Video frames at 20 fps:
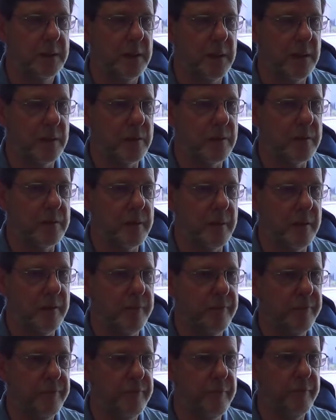I'd
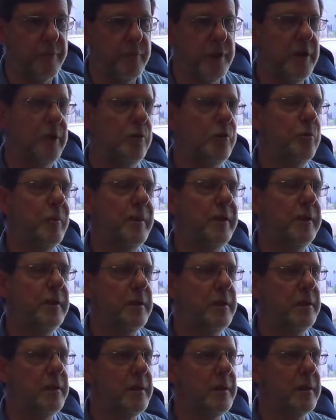say
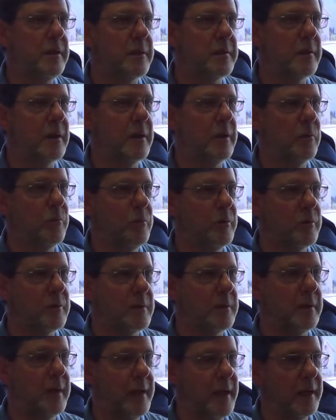15-20 years I
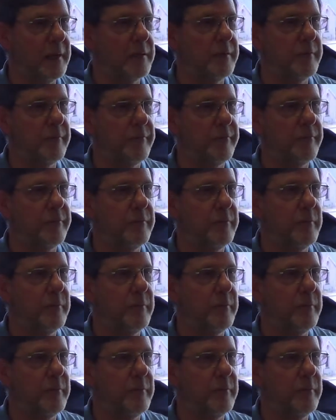was an active